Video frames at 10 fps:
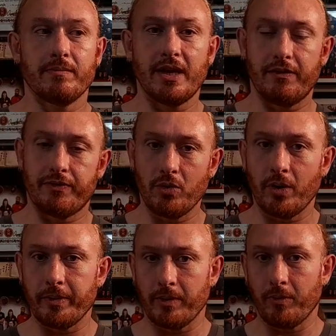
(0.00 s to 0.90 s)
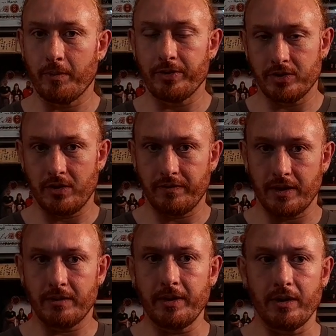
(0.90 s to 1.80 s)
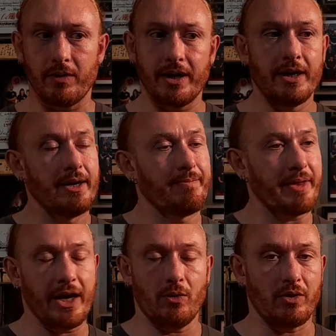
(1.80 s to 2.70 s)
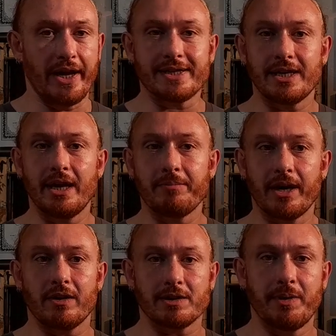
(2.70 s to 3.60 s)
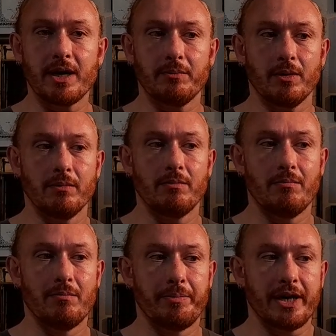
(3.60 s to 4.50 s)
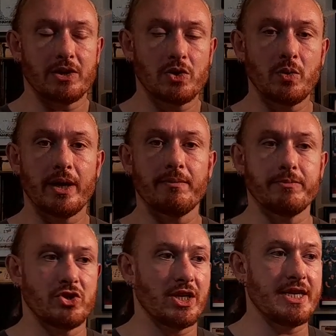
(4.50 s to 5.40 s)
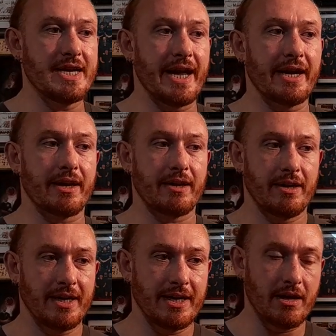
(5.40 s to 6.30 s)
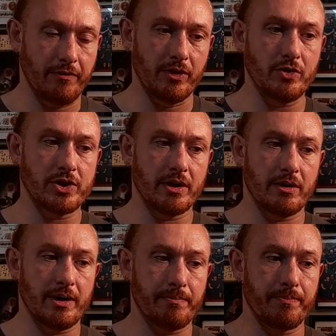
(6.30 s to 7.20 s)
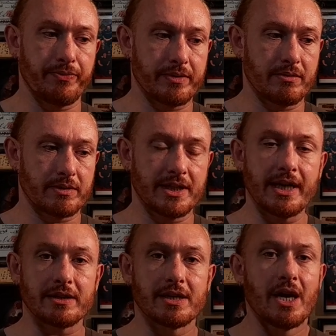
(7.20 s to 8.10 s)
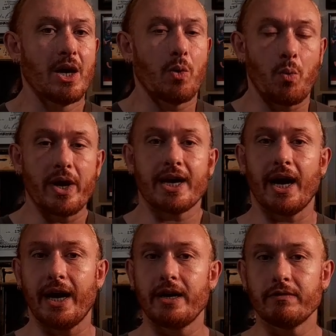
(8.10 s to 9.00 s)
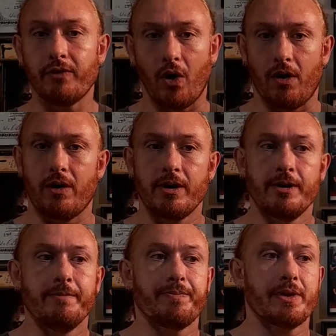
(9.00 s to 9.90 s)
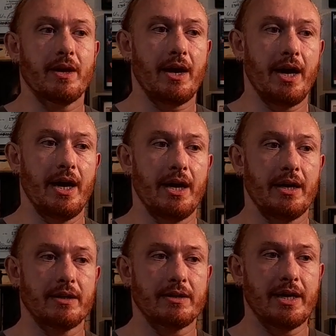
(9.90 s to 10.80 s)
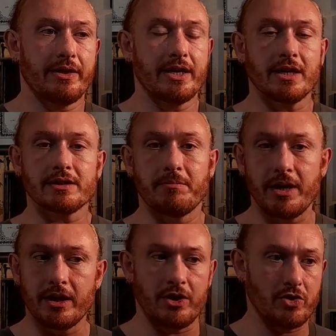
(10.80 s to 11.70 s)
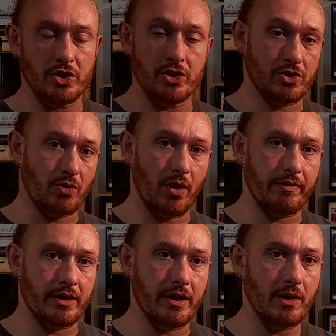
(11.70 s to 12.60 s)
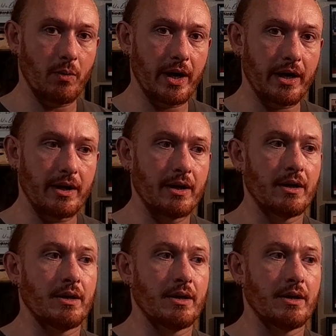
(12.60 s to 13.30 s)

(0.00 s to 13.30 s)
if the women are more preserved than the men, right? I don't like saying men are expendable, but to a genetic evolutionary sense, we kind of are. And now that doesn't mean that you should just throw everything away,